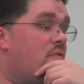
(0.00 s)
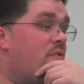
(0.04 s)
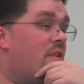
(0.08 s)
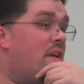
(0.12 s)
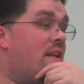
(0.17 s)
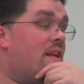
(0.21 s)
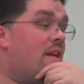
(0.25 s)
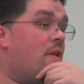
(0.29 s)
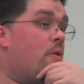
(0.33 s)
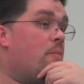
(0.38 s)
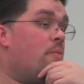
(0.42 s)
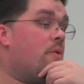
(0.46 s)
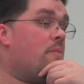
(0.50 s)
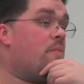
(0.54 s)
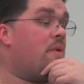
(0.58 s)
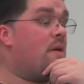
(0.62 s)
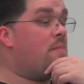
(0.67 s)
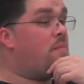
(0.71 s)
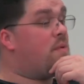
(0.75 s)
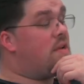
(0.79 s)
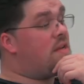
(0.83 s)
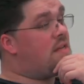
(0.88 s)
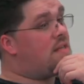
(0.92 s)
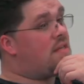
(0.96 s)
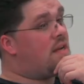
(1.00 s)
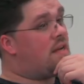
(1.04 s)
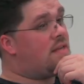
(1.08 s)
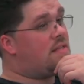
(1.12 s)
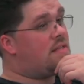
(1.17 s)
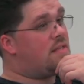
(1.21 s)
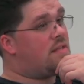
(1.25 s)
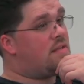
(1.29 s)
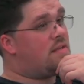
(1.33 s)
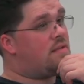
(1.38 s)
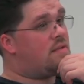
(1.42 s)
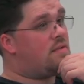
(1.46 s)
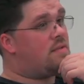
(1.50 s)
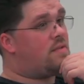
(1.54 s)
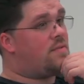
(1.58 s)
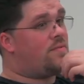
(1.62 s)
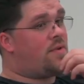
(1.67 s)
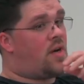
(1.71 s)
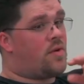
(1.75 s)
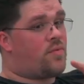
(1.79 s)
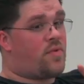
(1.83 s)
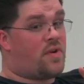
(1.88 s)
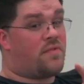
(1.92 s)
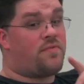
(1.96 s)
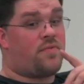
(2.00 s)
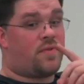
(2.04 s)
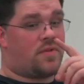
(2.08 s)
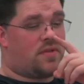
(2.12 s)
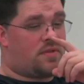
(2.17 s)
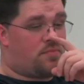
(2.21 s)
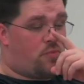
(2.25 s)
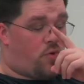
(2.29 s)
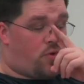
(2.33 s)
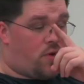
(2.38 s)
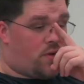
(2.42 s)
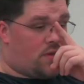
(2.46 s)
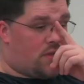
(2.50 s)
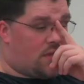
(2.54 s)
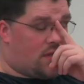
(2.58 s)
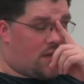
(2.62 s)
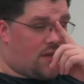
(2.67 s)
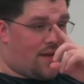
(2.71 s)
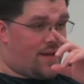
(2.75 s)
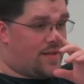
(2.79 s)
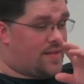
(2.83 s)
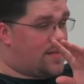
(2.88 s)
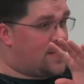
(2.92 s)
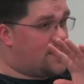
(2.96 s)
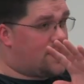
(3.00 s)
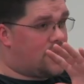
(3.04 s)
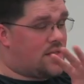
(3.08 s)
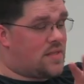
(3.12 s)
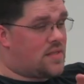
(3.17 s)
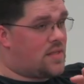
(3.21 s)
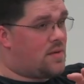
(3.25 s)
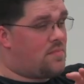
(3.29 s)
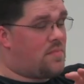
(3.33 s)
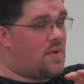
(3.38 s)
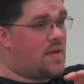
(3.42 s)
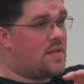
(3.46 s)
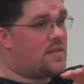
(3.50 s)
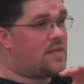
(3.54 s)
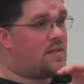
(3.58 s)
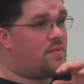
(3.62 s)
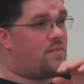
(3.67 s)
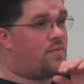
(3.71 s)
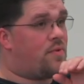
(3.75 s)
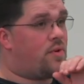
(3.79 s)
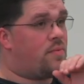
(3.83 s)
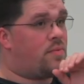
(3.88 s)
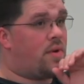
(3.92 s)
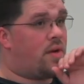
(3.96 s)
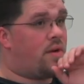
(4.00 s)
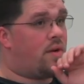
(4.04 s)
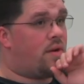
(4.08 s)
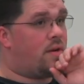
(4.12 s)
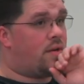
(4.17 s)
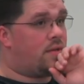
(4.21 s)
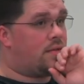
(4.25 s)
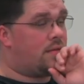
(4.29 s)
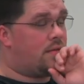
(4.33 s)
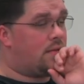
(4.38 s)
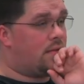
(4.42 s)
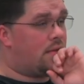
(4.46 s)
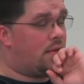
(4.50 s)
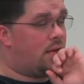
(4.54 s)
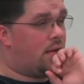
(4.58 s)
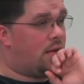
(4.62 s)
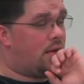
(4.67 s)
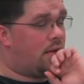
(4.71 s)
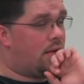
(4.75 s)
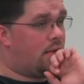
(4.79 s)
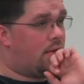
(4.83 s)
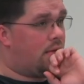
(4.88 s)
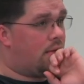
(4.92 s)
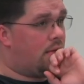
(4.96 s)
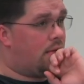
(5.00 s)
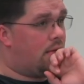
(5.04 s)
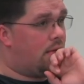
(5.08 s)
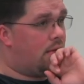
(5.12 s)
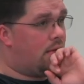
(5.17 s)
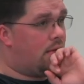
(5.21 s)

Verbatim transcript: Find out, my buddy Tyson, who I'll reference more in this class because he's an amazing Formline artist, uh,